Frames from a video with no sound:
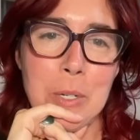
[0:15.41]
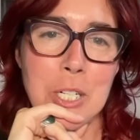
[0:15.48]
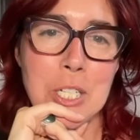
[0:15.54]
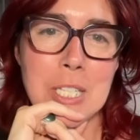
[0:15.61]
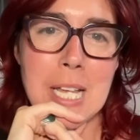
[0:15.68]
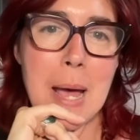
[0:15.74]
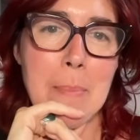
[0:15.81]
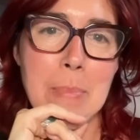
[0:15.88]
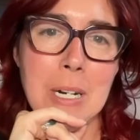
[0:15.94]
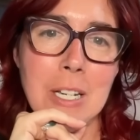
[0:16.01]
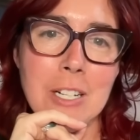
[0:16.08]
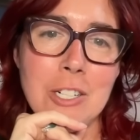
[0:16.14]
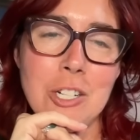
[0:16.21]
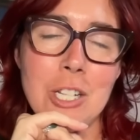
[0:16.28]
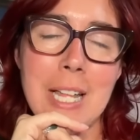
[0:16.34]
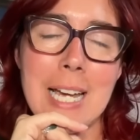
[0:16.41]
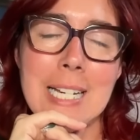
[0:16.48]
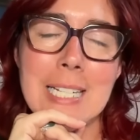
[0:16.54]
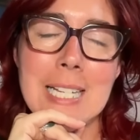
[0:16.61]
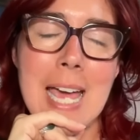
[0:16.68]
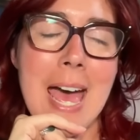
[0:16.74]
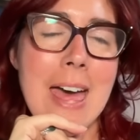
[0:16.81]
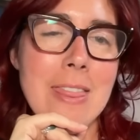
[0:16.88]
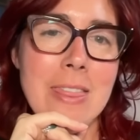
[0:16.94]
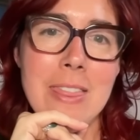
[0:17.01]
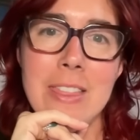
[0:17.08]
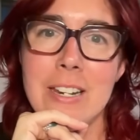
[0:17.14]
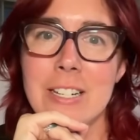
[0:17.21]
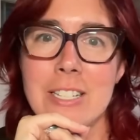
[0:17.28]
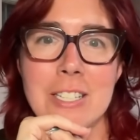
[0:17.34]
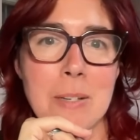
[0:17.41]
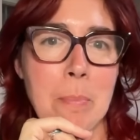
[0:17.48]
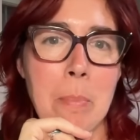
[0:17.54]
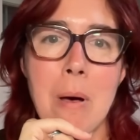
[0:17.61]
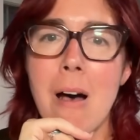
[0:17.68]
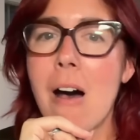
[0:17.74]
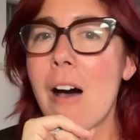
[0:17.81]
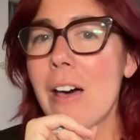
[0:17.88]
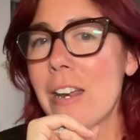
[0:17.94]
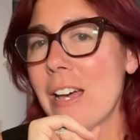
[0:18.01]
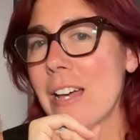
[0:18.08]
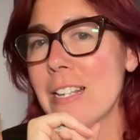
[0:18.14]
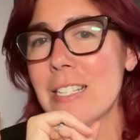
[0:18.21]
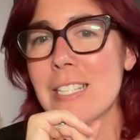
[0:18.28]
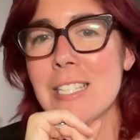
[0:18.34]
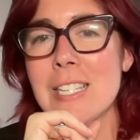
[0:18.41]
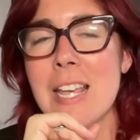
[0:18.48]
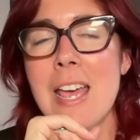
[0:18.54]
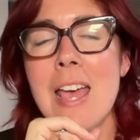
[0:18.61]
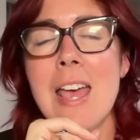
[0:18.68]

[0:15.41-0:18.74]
which is happening on July 10th. It is upon us.